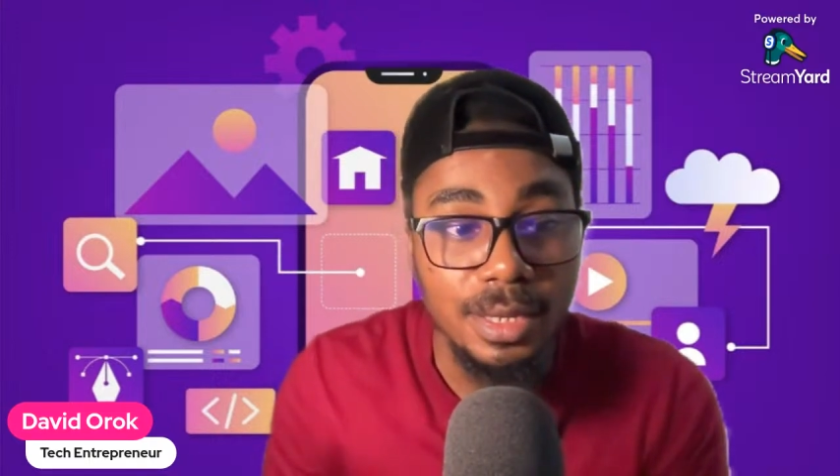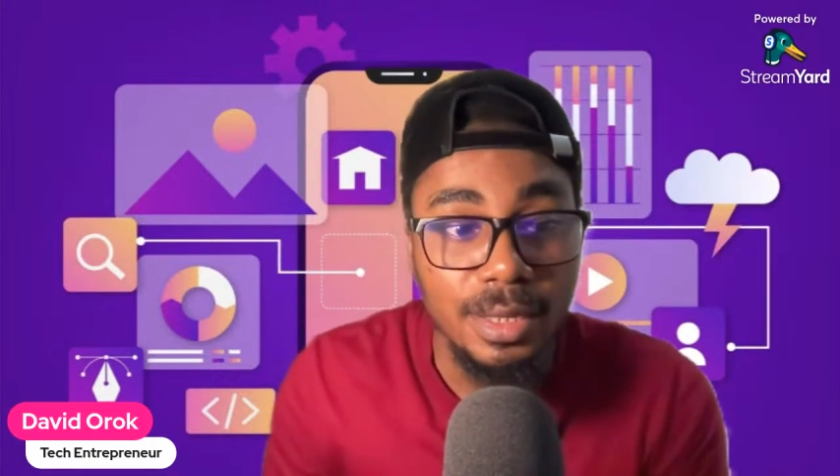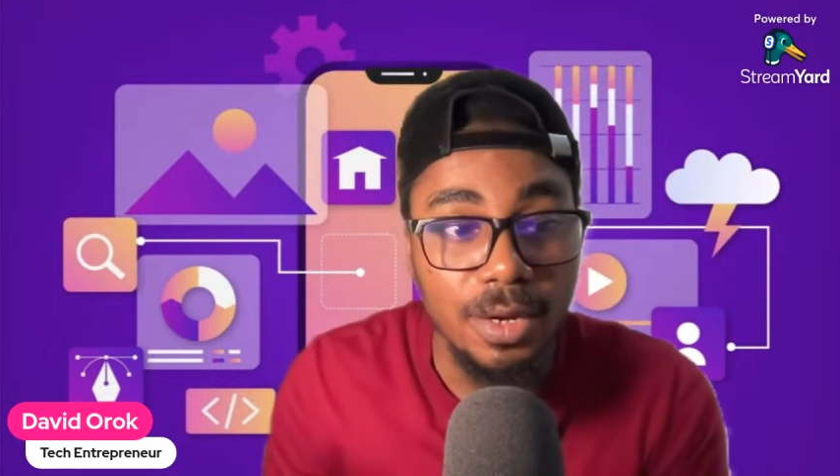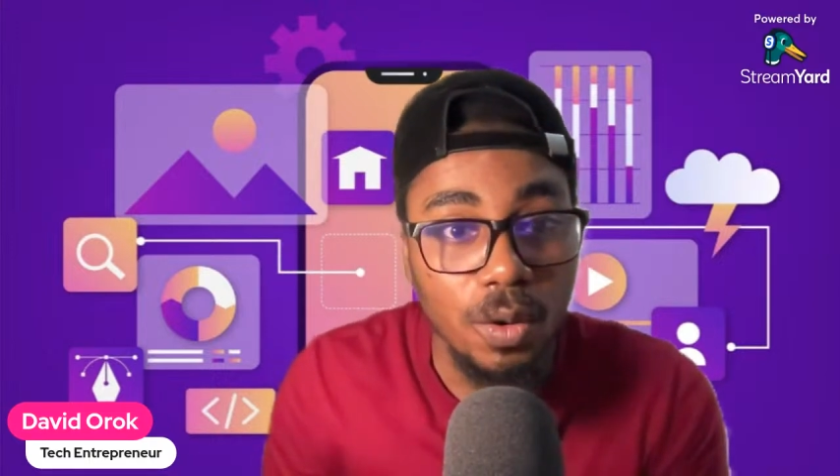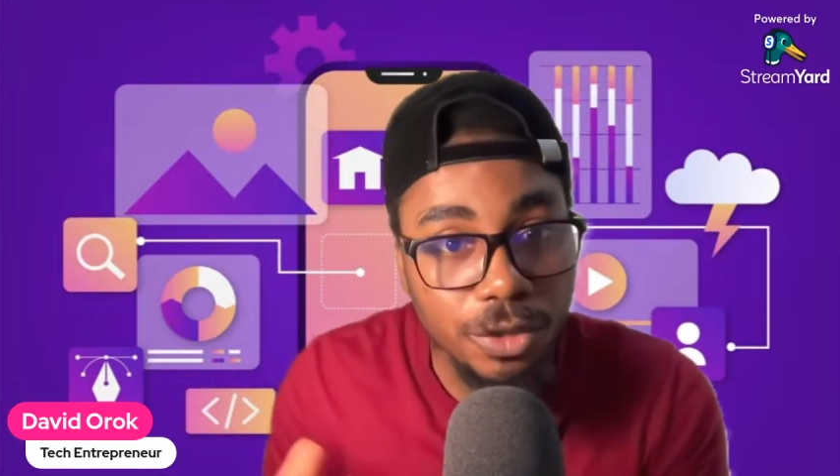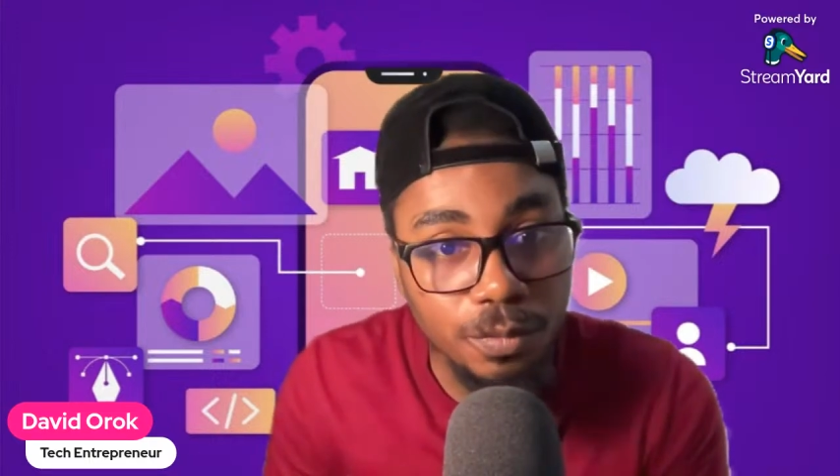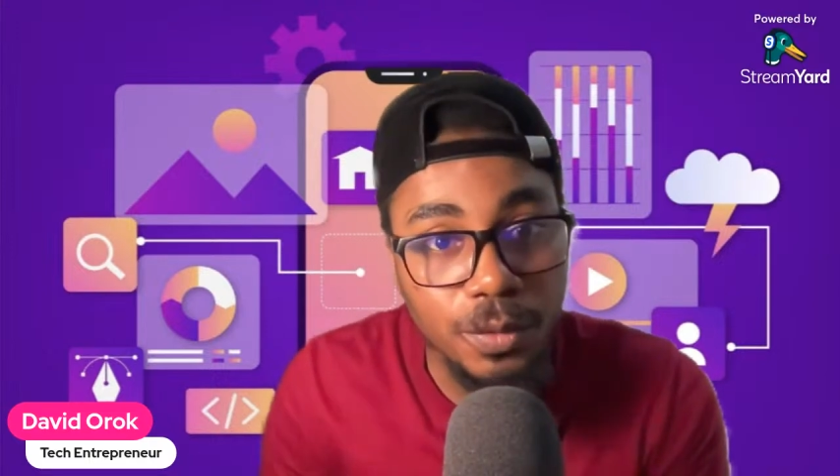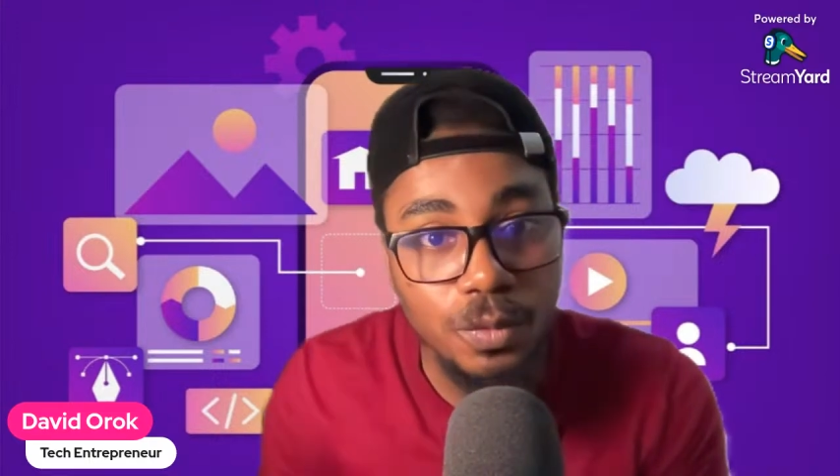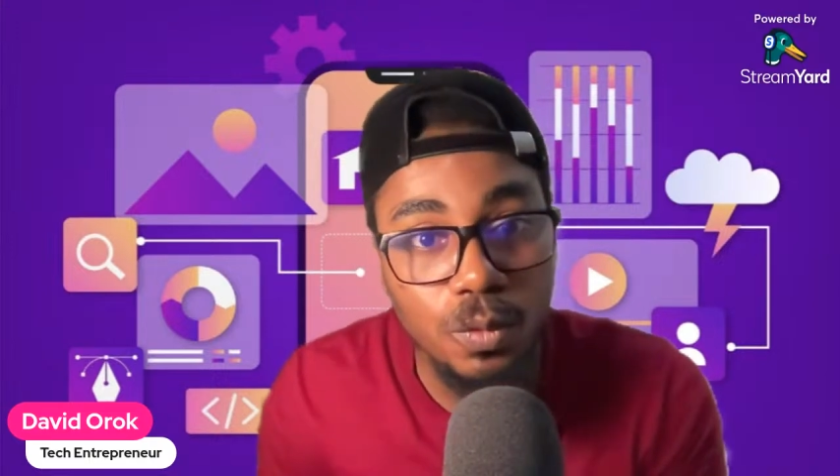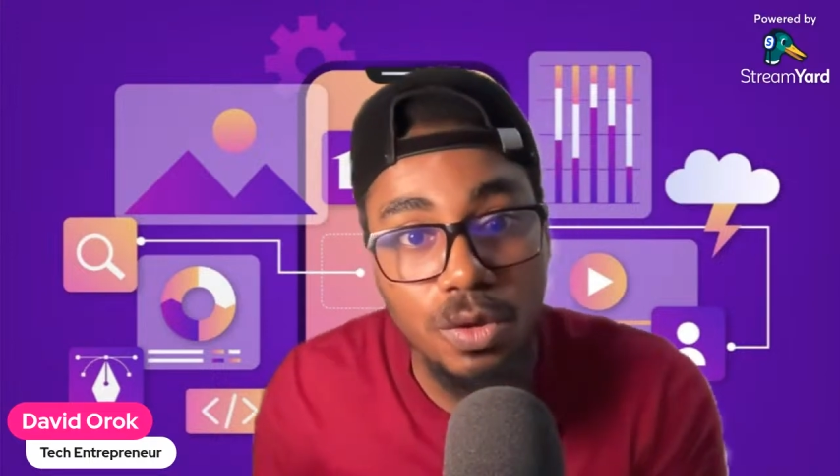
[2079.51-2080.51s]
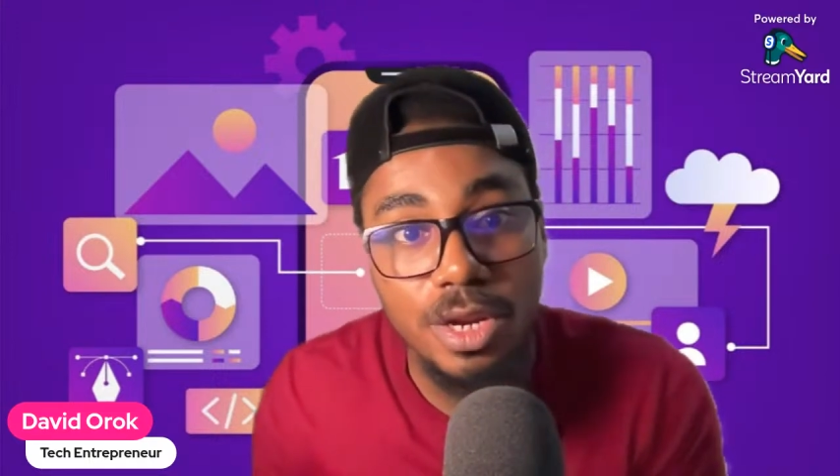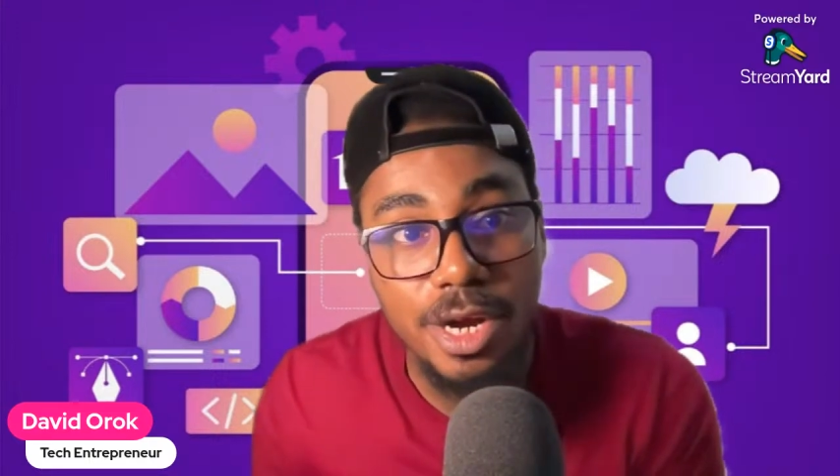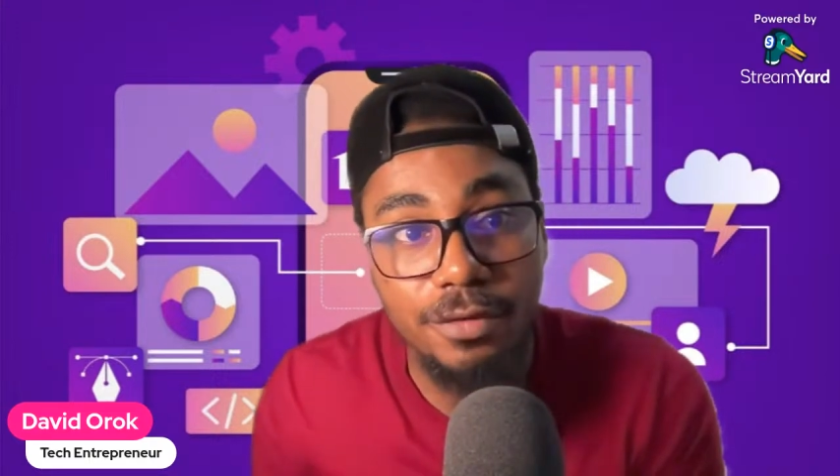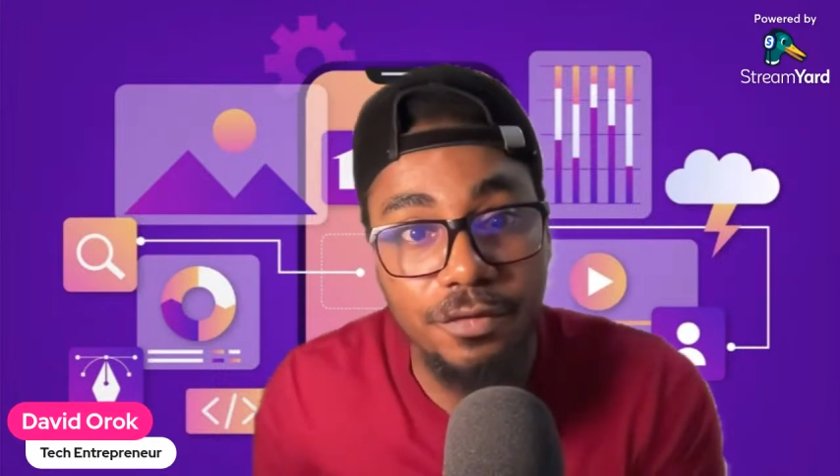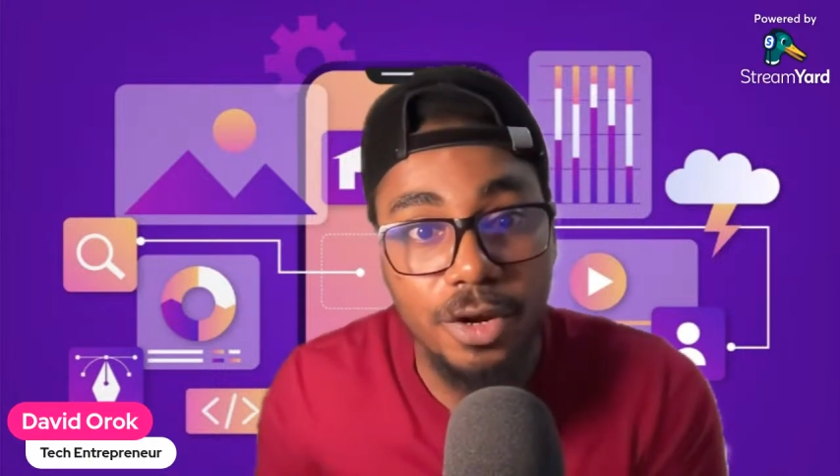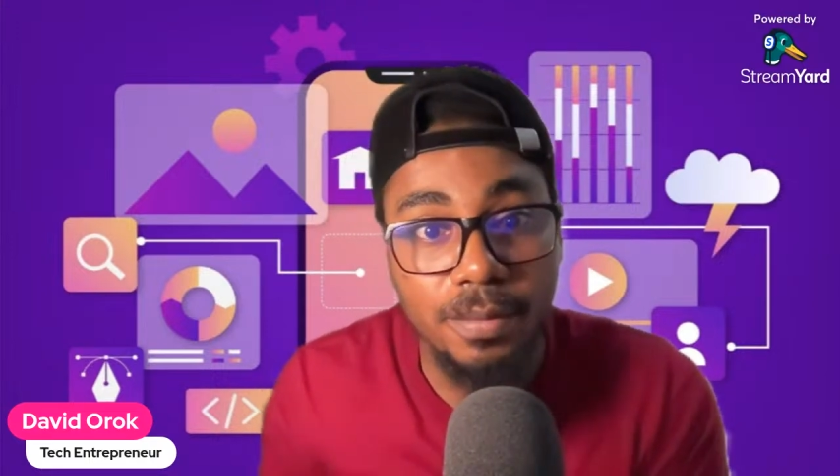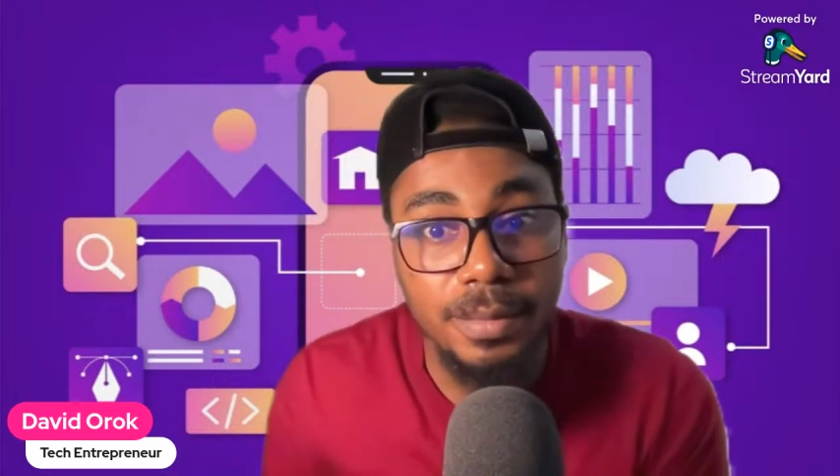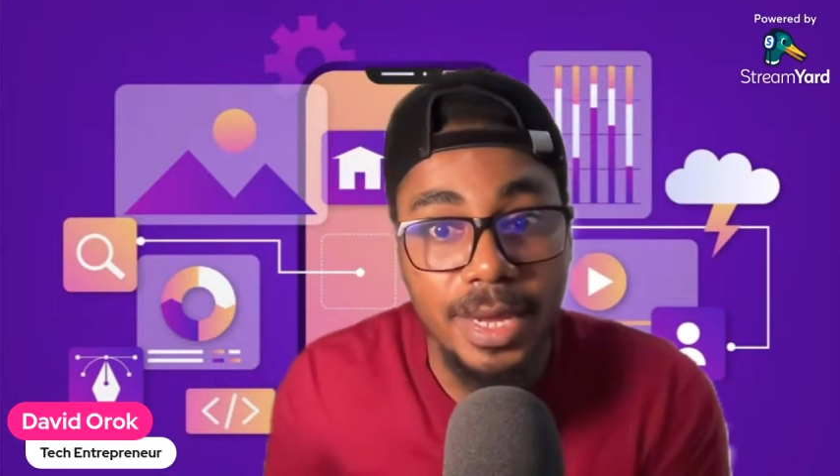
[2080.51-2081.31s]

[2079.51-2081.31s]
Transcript: that other people will learn from,